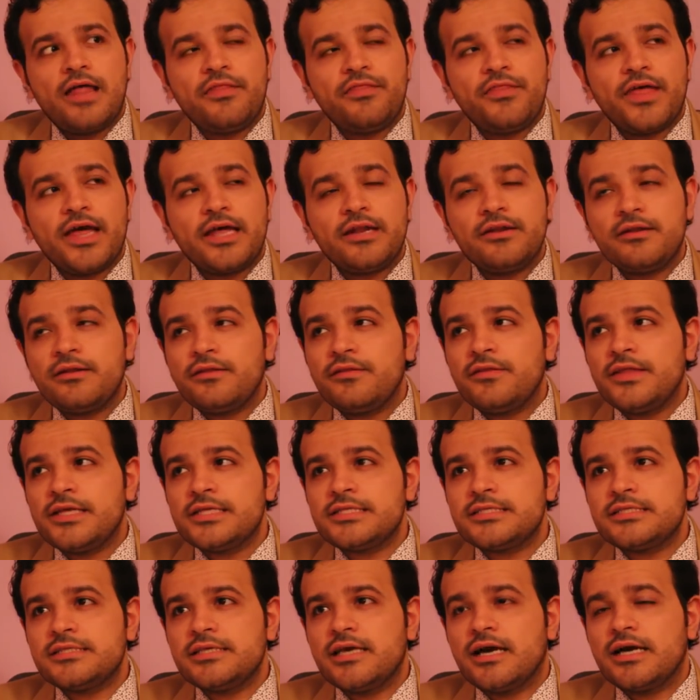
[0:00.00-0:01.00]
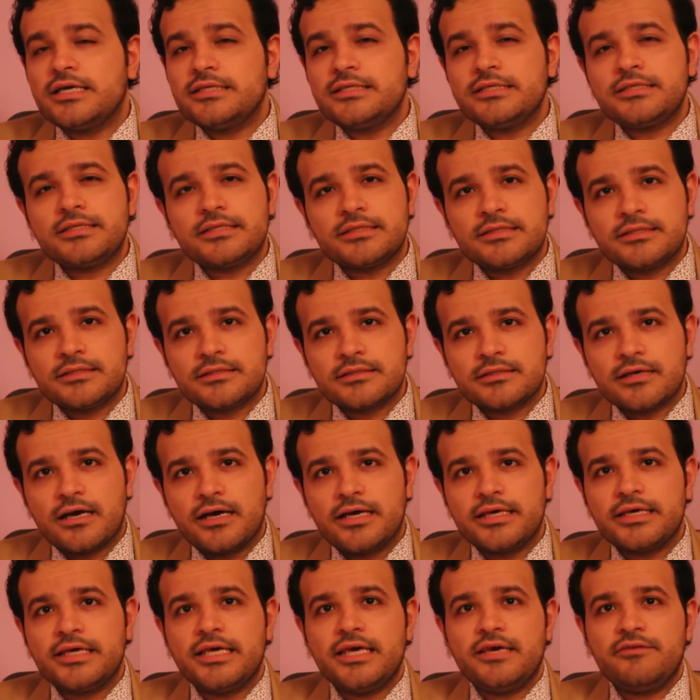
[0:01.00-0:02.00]
And then they'd say, I didn't.
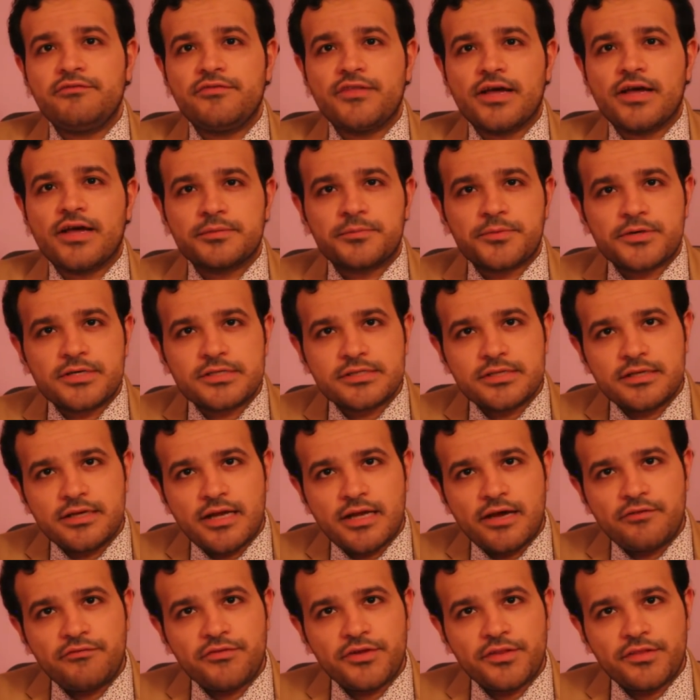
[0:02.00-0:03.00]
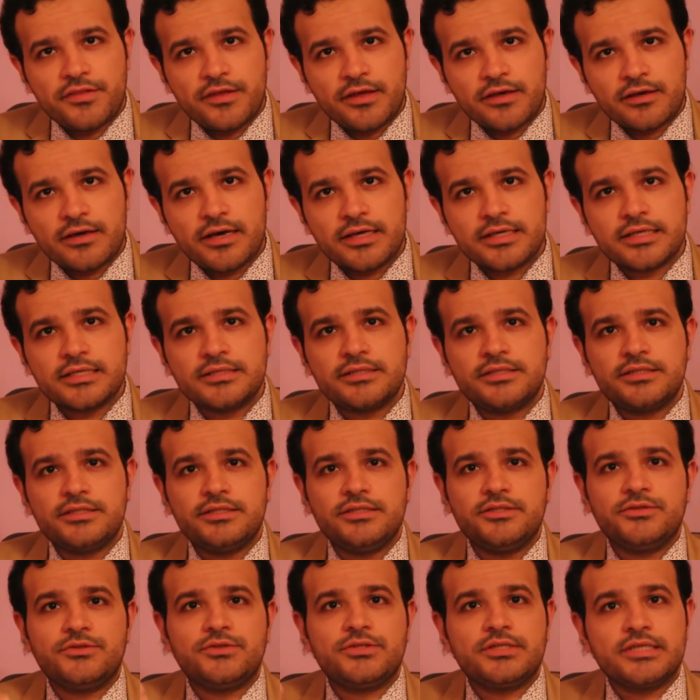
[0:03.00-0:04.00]
I gave that person everything. I
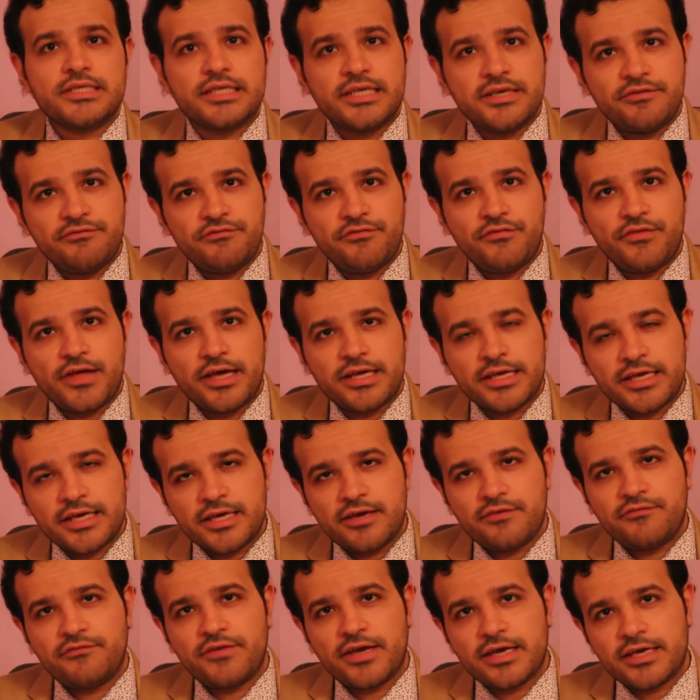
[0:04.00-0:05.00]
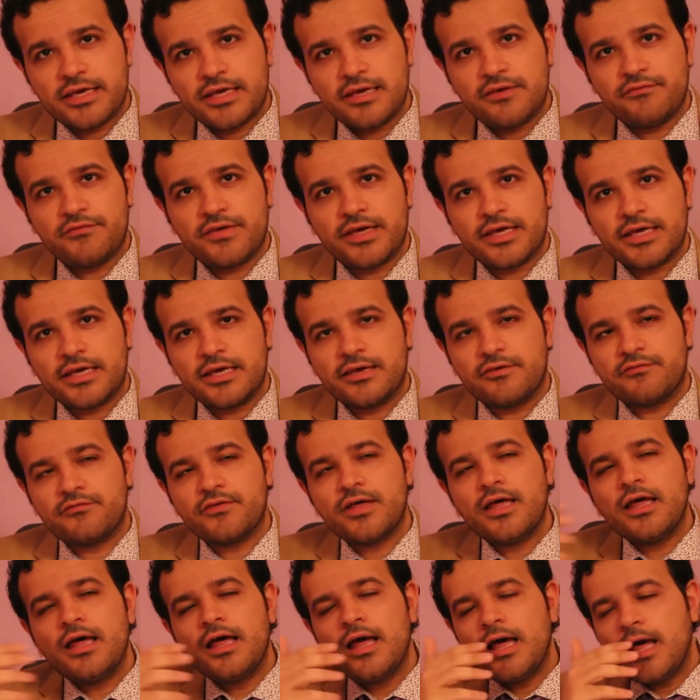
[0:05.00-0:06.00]
continued to give and give and give and
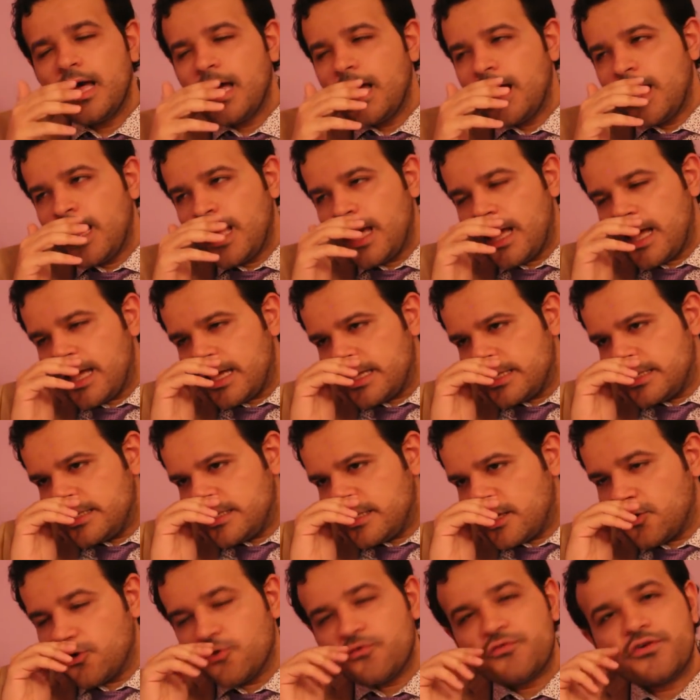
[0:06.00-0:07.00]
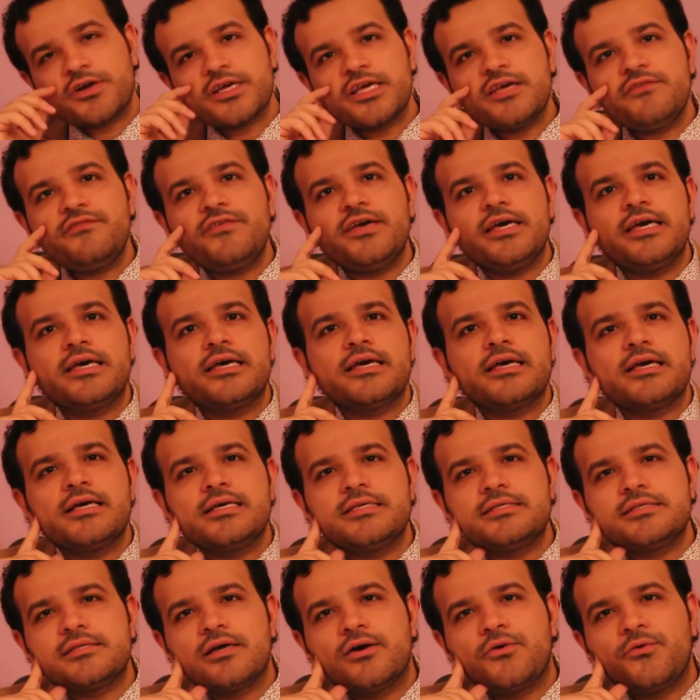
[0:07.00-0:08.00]
give. And
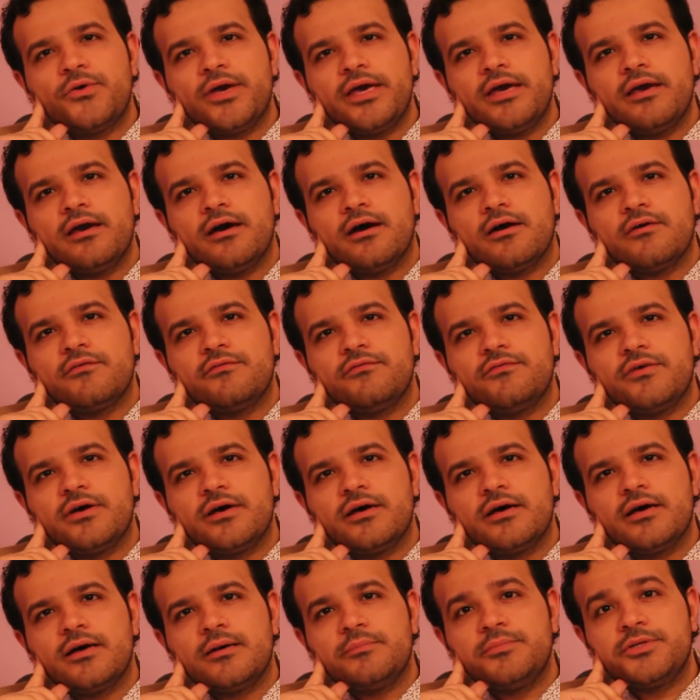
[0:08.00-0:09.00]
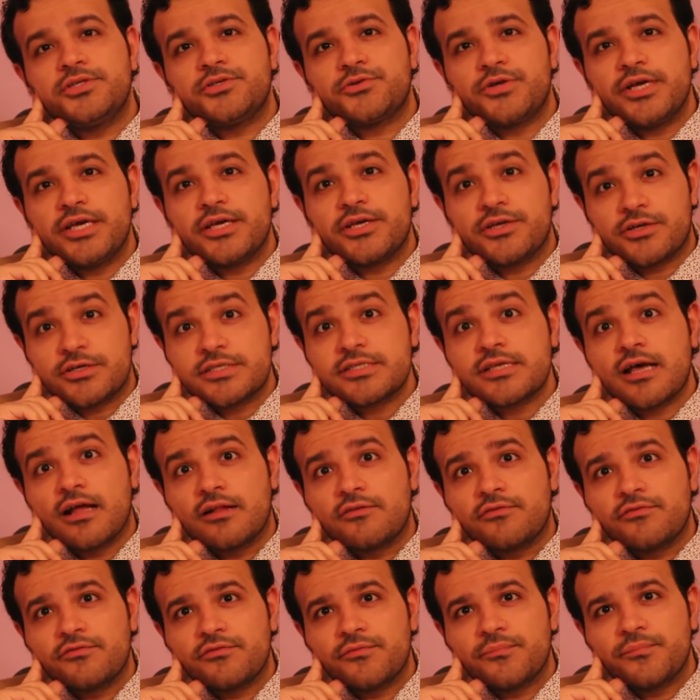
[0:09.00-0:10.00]
overgiving is a way of betraying
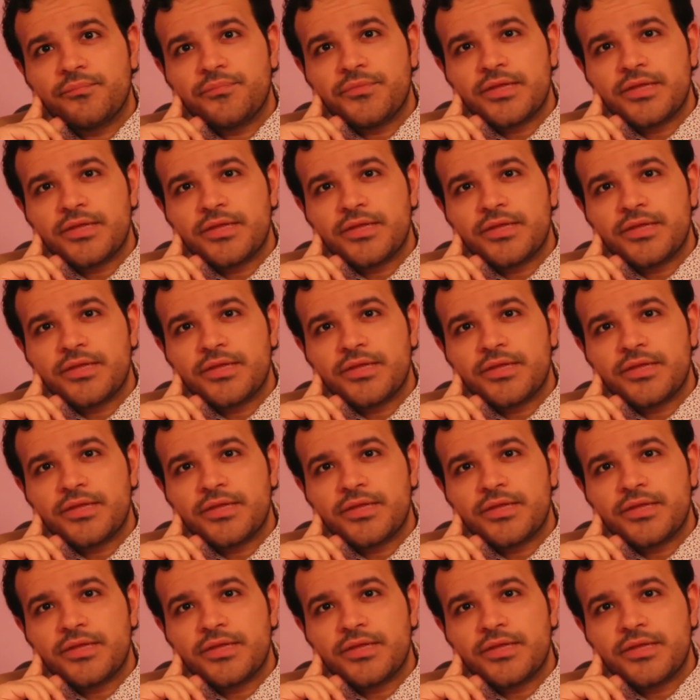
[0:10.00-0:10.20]
yourself.